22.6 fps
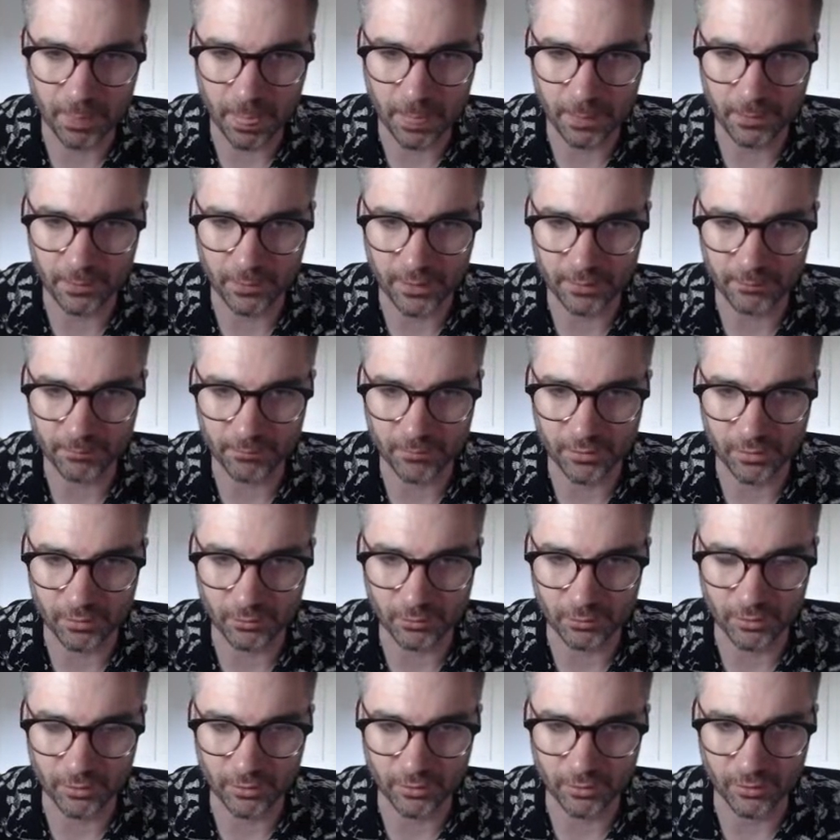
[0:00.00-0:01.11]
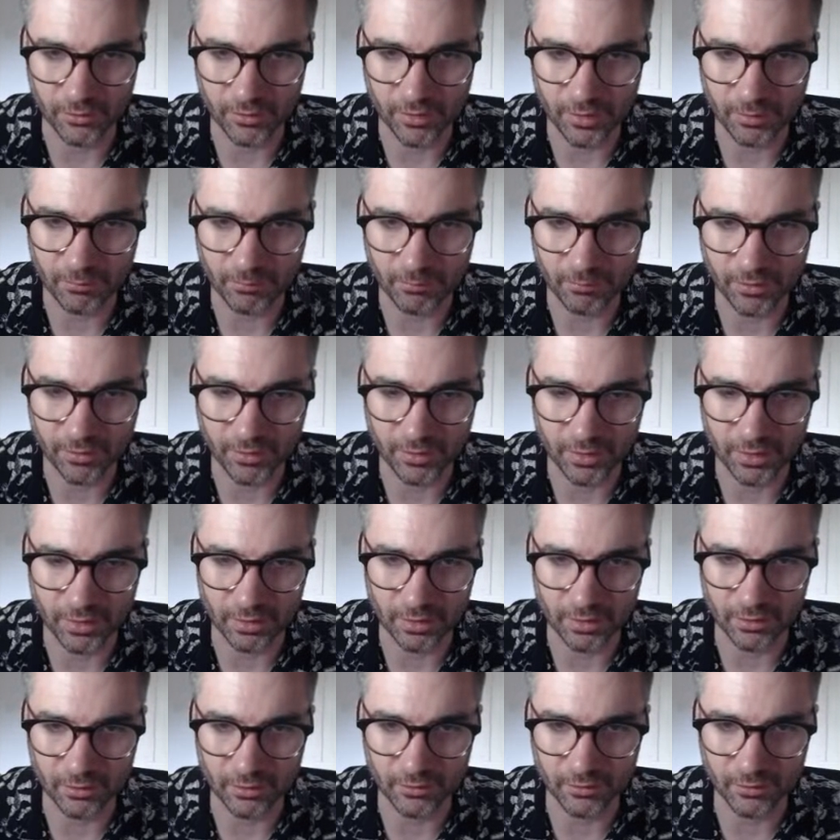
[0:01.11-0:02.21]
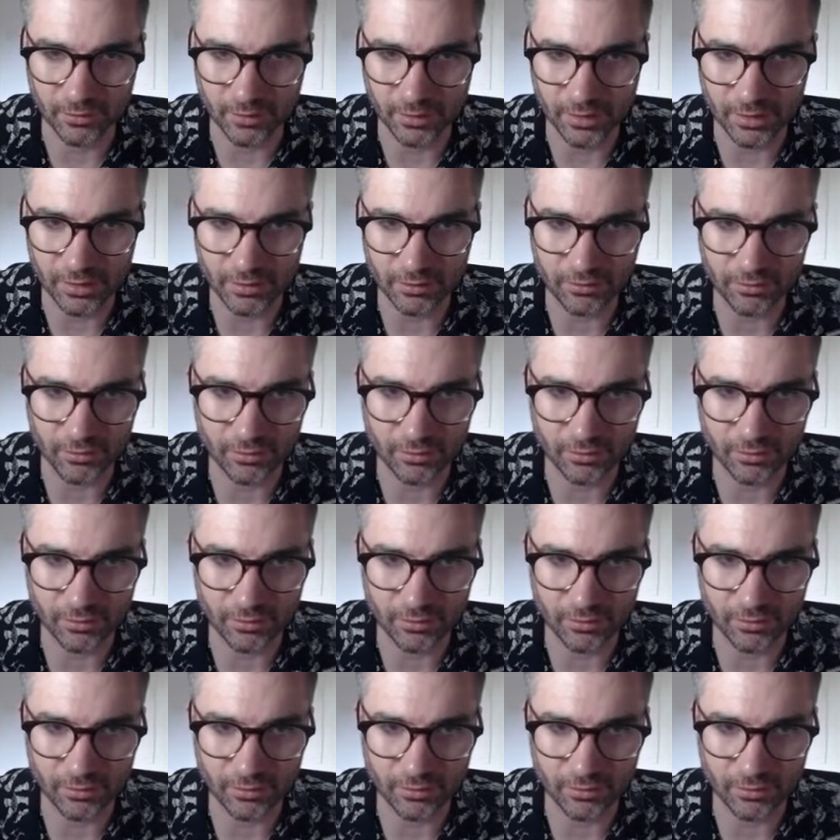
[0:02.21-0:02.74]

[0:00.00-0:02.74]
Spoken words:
Okay, so we'll do the same thing on these.